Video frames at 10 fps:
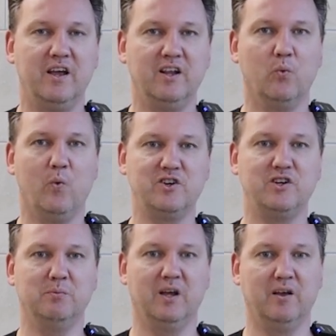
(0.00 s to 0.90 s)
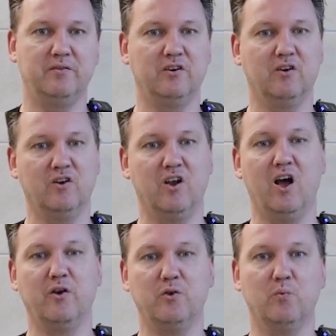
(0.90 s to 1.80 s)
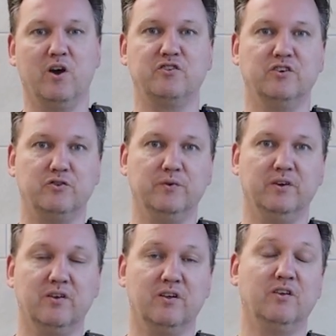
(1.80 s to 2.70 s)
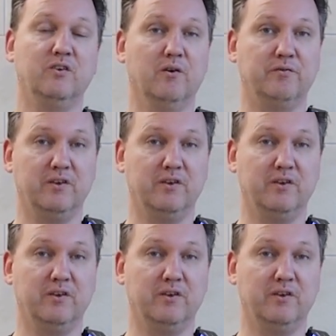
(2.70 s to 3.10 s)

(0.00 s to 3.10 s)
in the washing behavior on how you wash and treat your